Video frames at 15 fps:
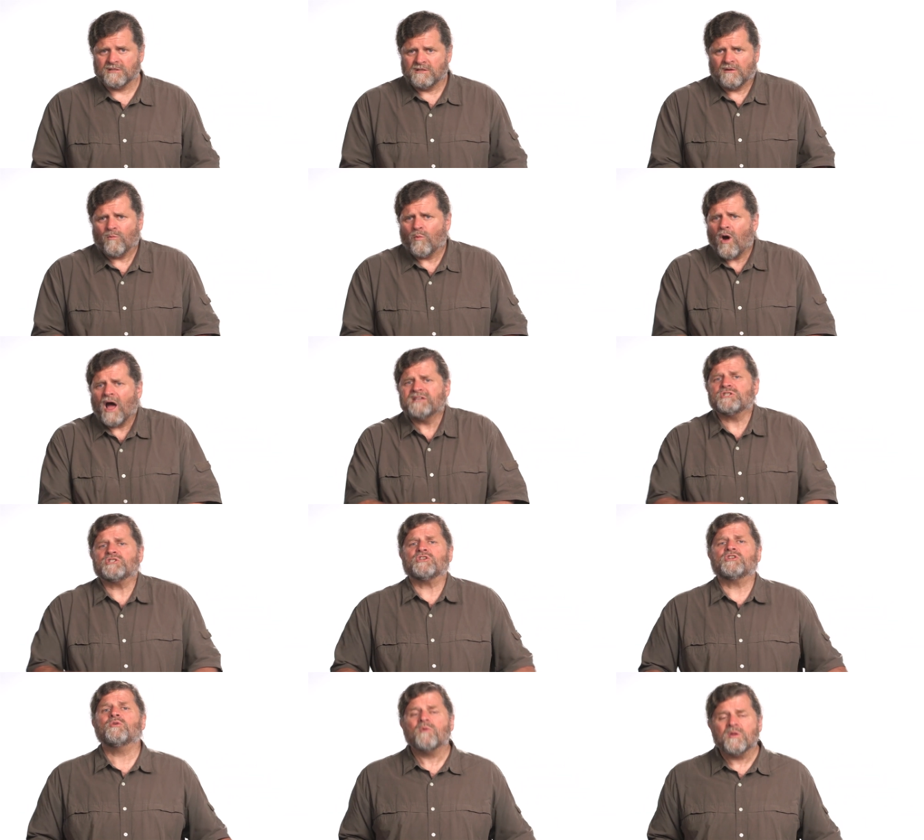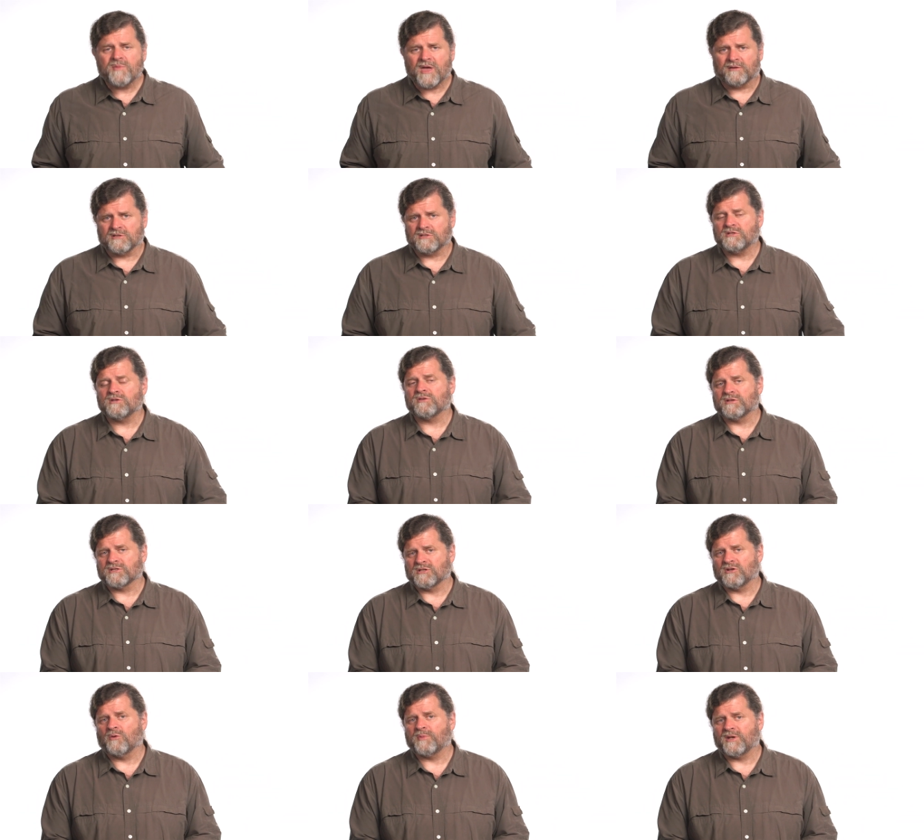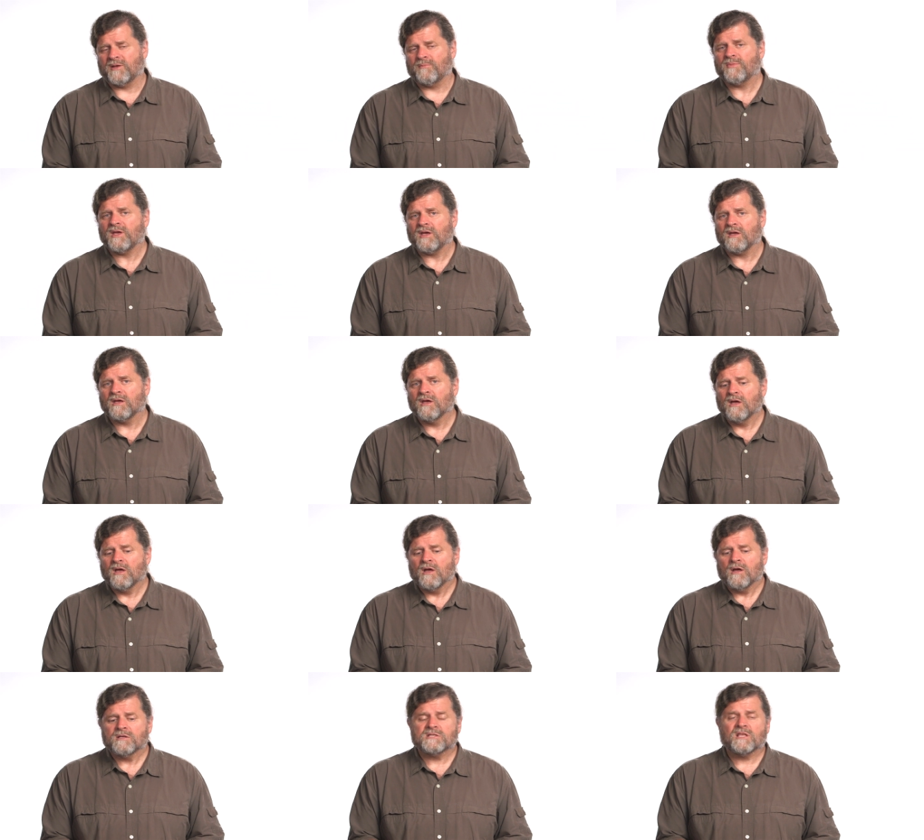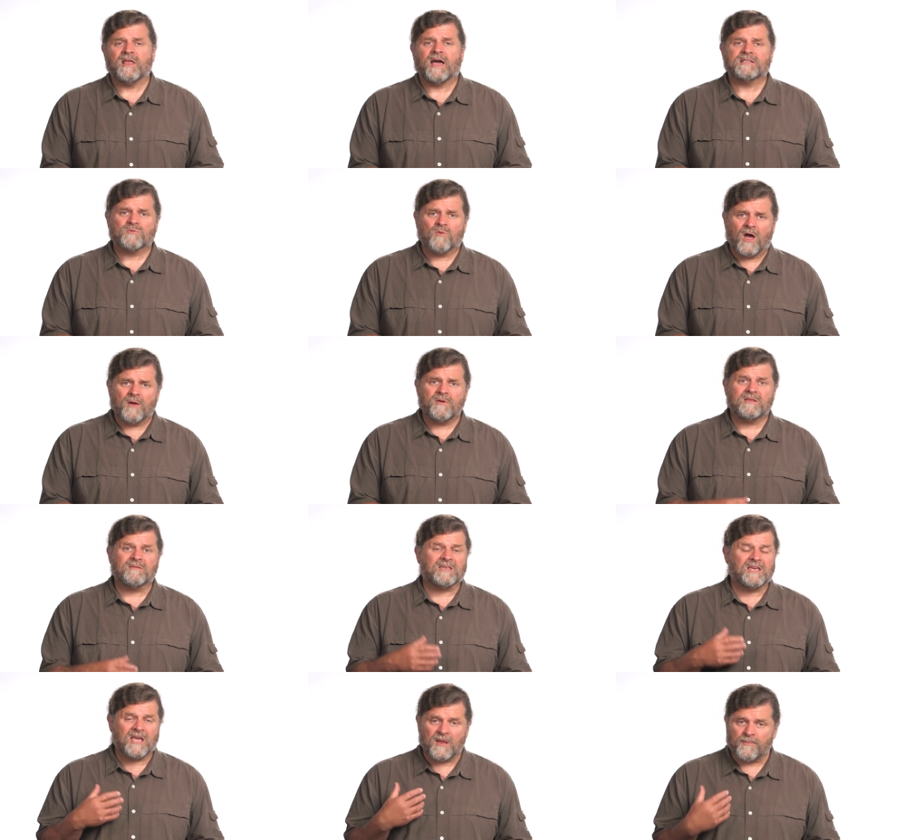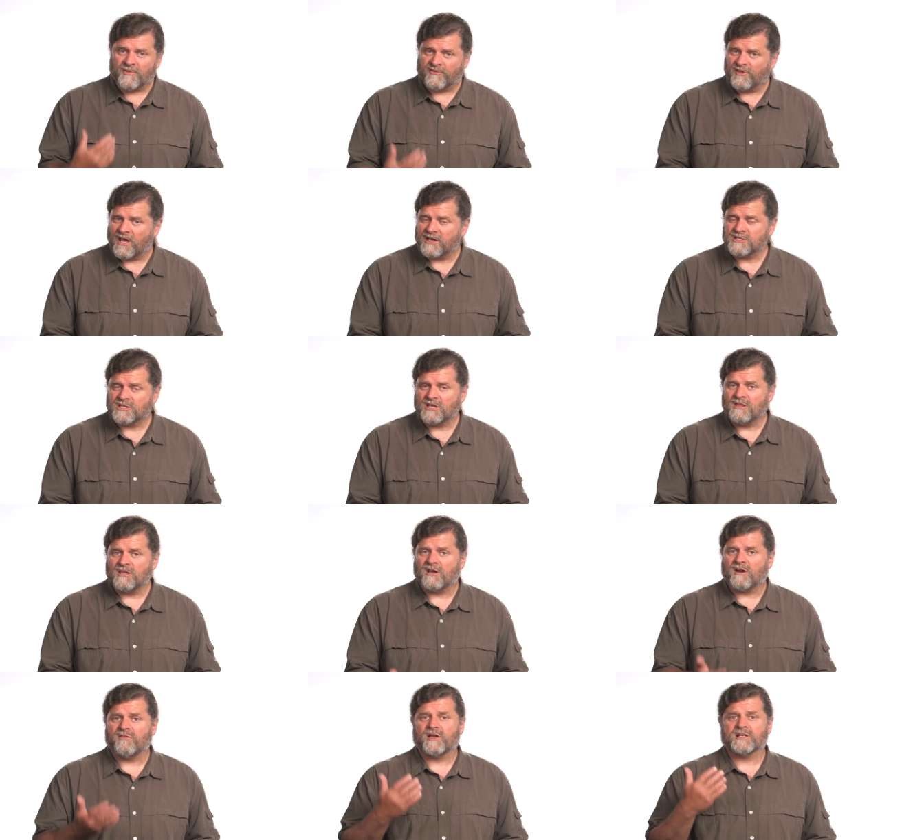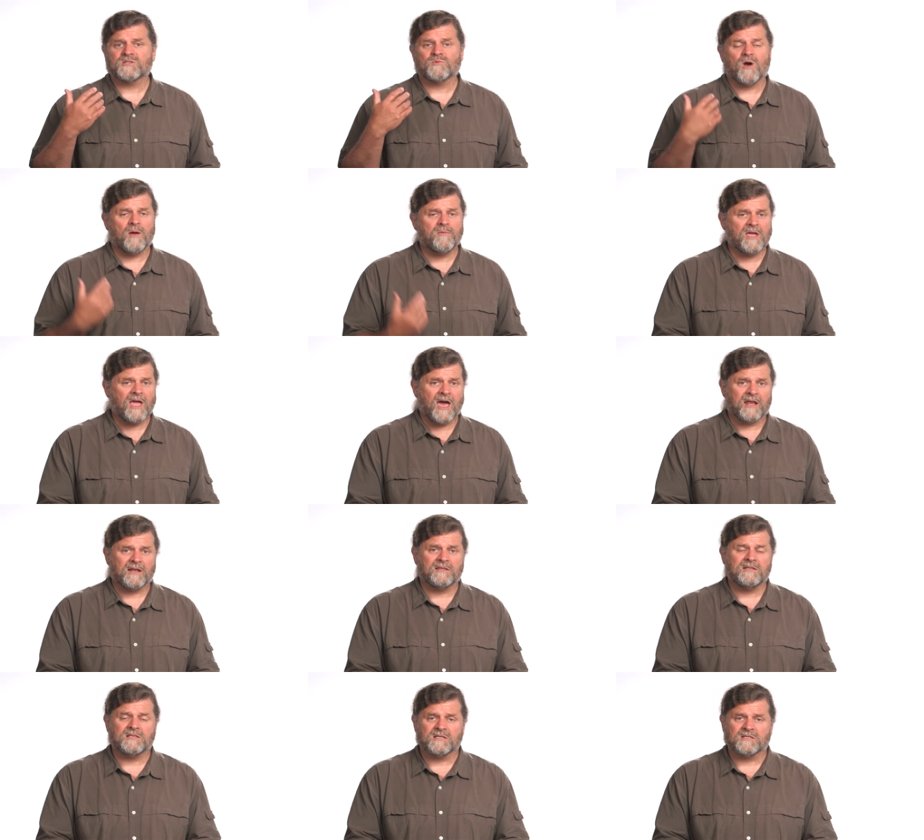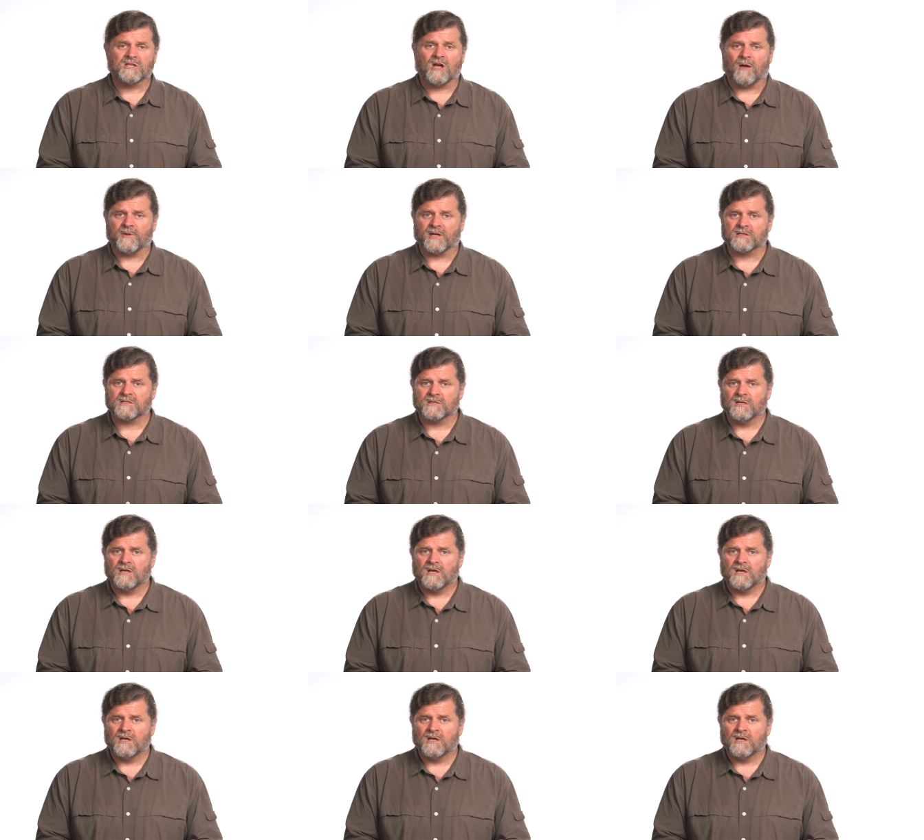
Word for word: You know, why shouldn't we be able to do those in OpenMP? So that's why we keep Flush in there, and that's why we added these atomics.